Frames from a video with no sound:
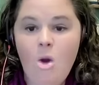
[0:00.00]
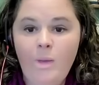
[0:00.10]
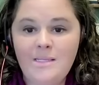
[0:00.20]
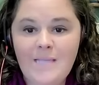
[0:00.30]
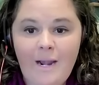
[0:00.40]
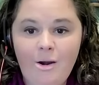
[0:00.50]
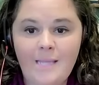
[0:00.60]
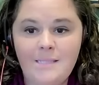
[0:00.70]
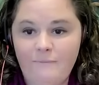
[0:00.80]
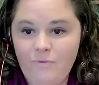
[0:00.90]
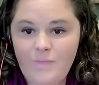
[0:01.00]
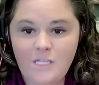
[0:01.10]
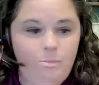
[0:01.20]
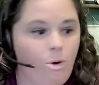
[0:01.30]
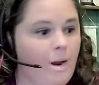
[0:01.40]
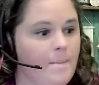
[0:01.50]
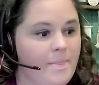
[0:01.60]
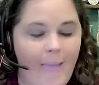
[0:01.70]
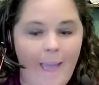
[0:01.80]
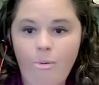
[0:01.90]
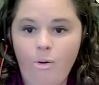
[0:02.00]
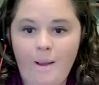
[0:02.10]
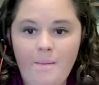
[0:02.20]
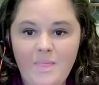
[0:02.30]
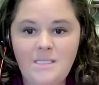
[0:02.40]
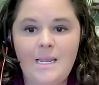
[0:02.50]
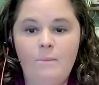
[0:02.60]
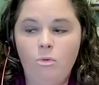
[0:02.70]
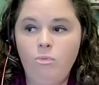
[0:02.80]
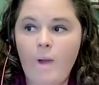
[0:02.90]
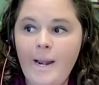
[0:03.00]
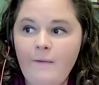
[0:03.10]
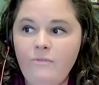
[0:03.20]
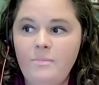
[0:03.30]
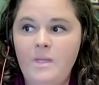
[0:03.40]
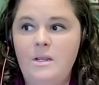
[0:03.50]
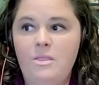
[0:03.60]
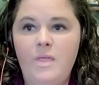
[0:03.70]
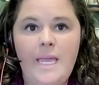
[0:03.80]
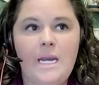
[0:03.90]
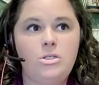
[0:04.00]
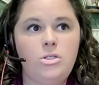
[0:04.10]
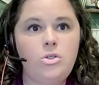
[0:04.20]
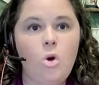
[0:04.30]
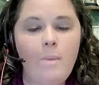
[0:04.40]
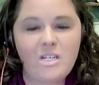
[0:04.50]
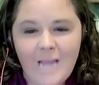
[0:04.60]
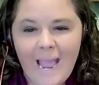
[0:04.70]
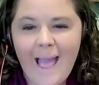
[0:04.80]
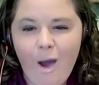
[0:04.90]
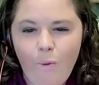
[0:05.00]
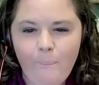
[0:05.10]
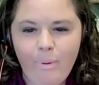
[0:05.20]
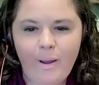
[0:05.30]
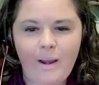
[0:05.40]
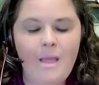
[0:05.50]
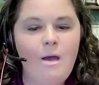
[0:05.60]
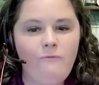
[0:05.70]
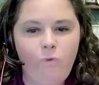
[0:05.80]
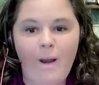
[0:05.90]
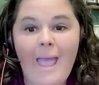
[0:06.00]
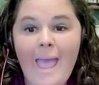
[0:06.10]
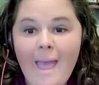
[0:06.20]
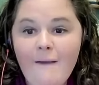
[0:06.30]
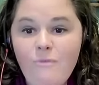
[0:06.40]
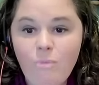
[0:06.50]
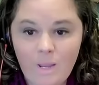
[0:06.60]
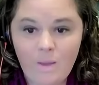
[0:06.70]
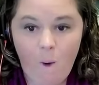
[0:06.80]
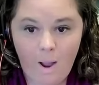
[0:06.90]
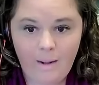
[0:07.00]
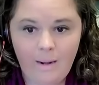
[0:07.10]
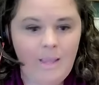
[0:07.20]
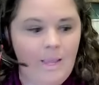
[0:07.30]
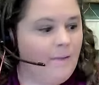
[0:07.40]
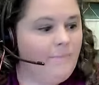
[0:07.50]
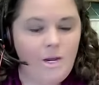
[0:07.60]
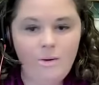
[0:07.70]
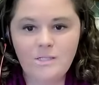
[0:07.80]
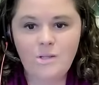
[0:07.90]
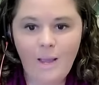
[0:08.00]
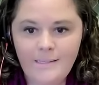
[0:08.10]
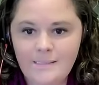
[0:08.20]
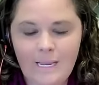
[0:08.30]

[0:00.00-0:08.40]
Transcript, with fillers: We sign our kids up for this program and that program and this thing, and we're running from thing to thing, and it's so much output for everyone and then you're exhausted.